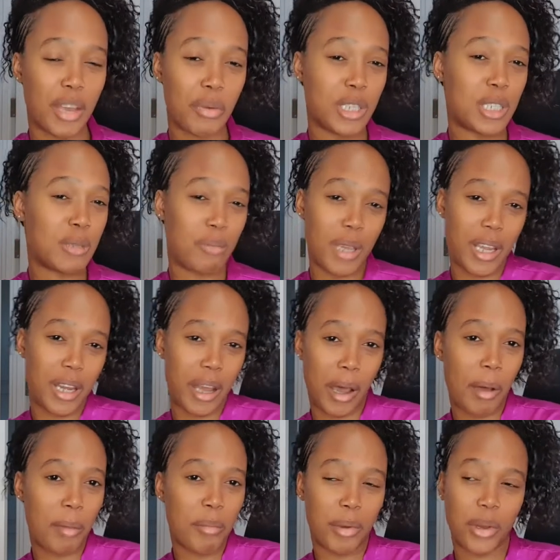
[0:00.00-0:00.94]
speed
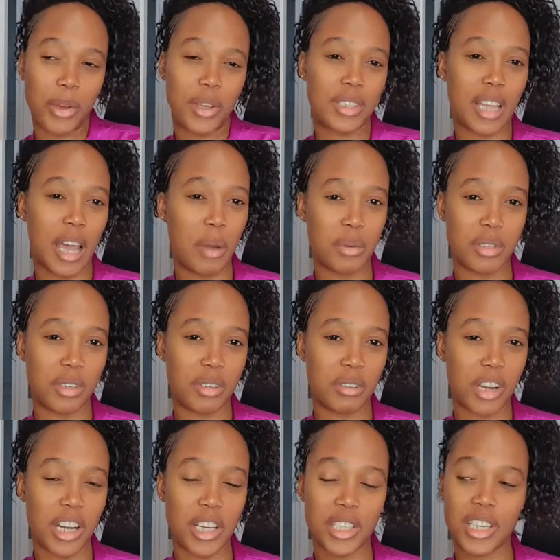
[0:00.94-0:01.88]
up because I was in a
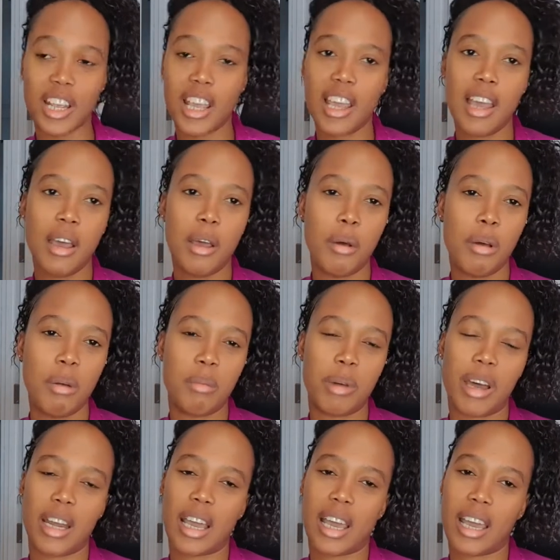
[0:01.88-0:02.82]
rush,
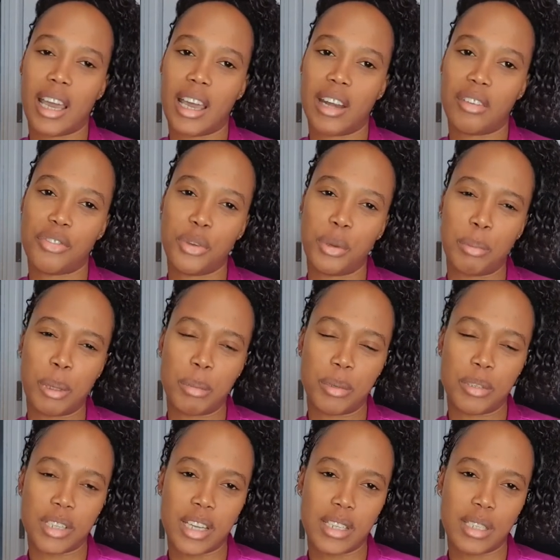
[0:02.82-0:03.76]
but I had a few
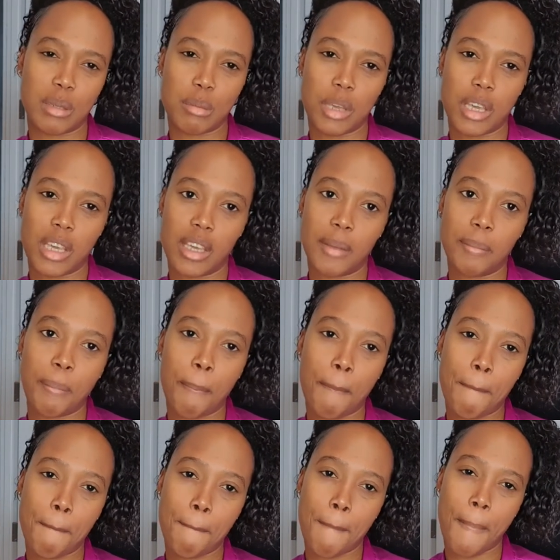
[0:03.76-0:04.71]
people saying to me
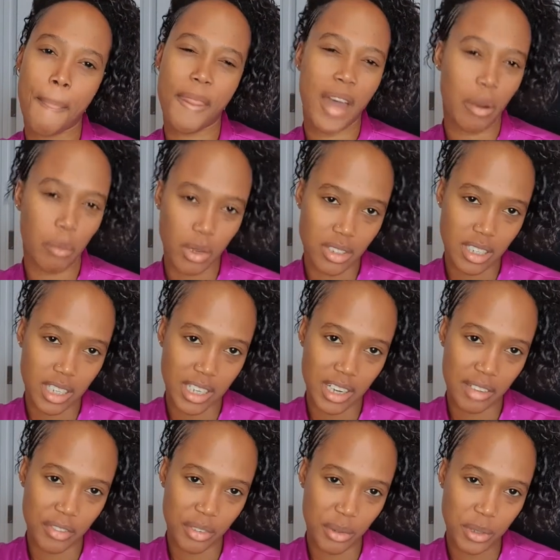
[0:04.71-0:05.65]
that wasn't
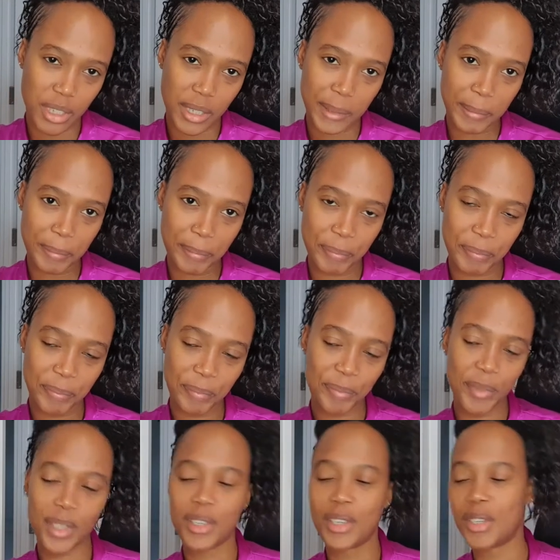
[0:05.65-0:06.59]
enough, Nadia.
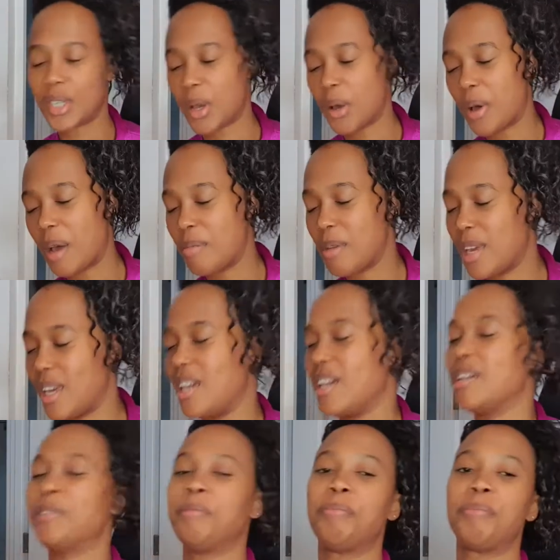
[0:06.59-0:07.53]
So I'm
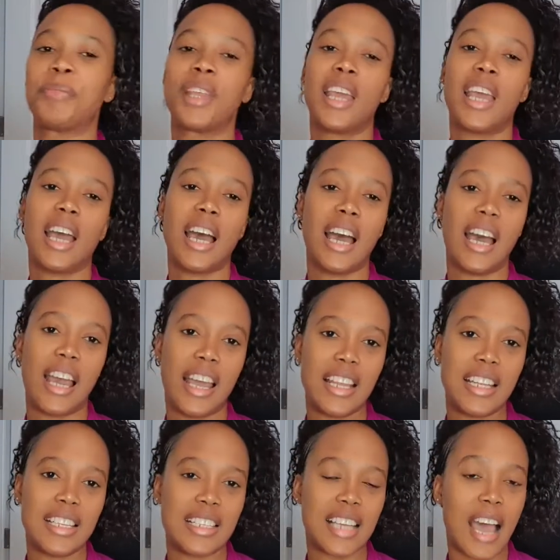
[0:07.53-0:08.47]
here.
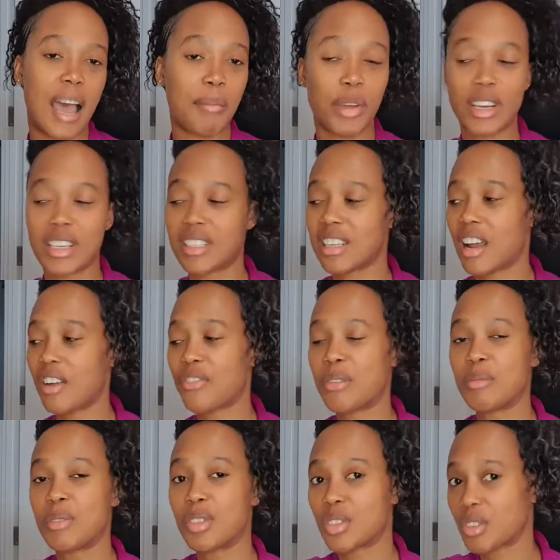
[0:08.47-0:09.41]
And I'm going to start
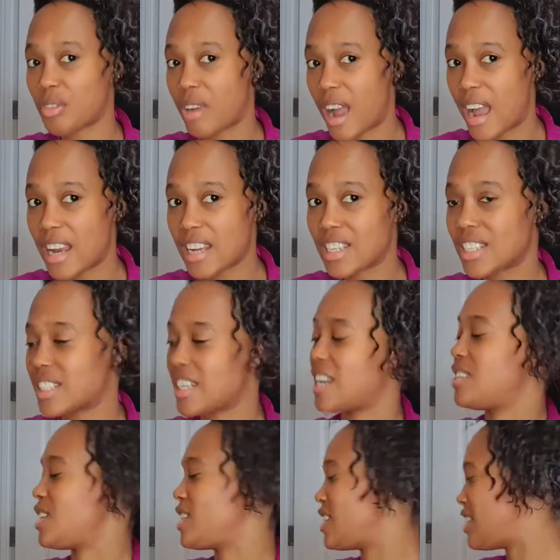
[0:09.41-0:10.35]
from scratch.
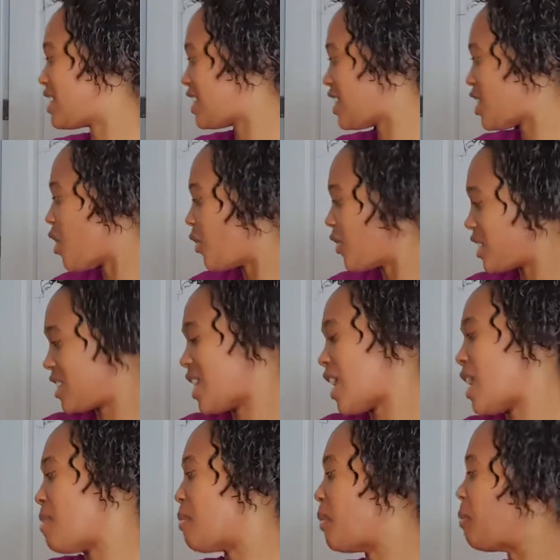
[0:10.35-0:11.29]
As you can see on the table